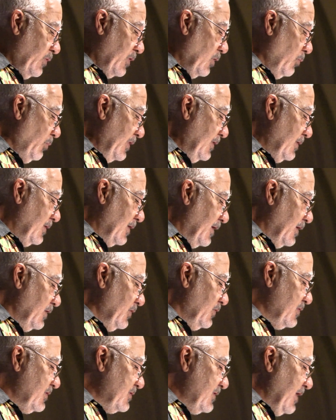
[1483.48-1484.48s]
He wanted me
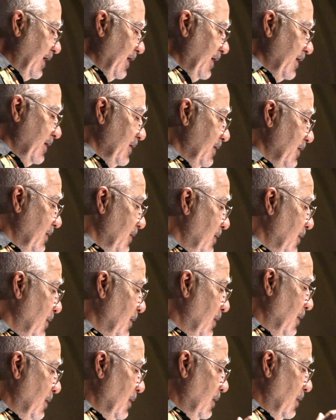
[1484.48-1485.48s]
to
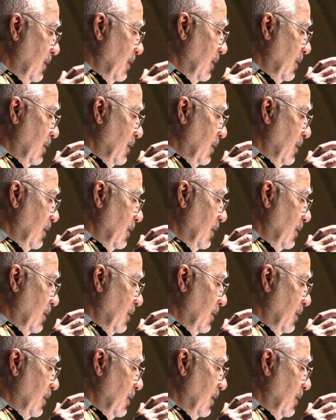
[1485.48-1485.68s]
understand